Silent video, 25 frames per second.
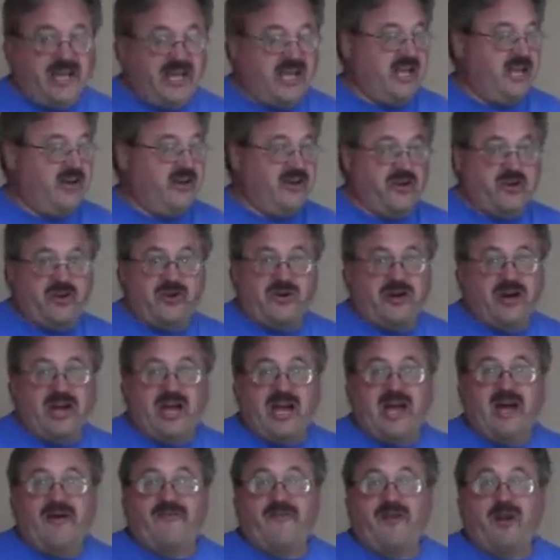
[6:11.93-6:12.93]
and you're going to
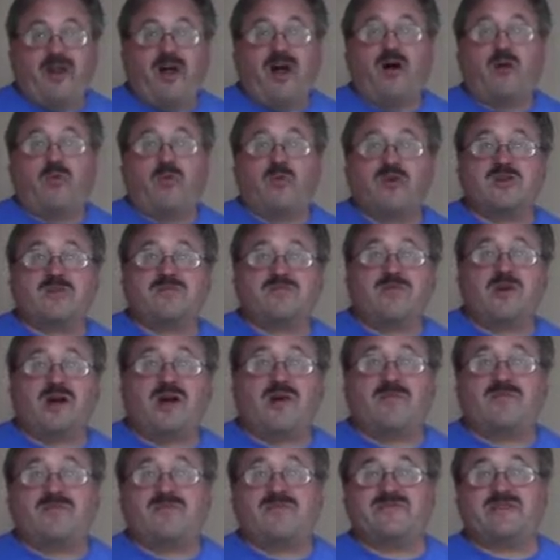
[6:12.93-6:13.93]
have a lot worse
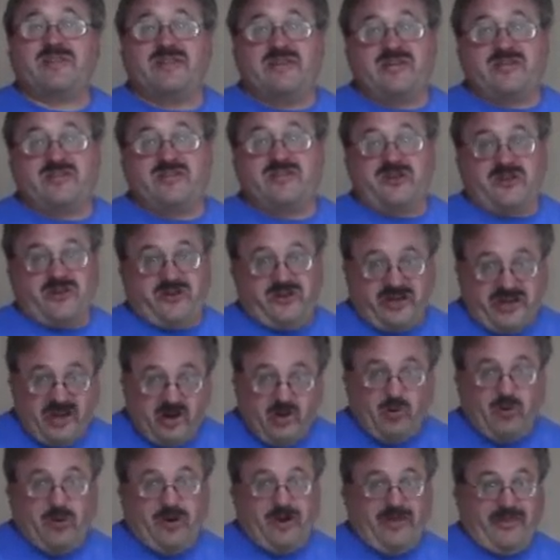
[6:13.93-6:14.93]
problems than you started
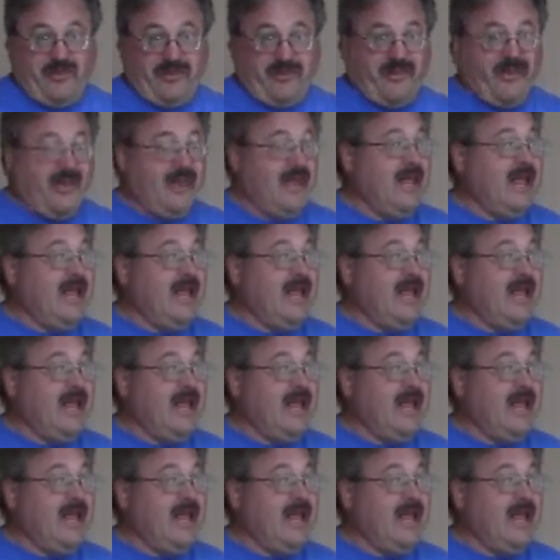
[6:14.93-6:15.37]
out with.